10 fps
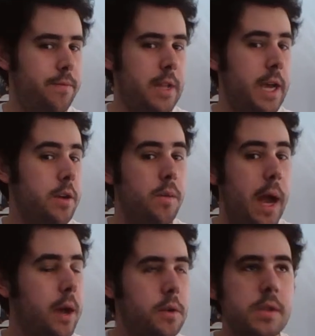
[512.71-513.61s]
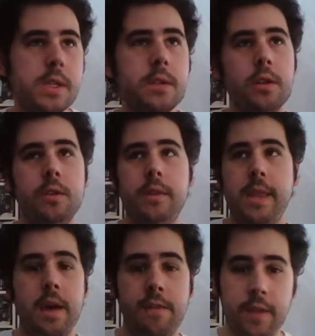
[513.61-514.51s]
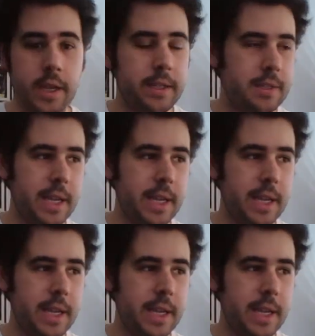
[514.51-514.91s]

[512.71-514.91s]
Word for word: flying around on nothing.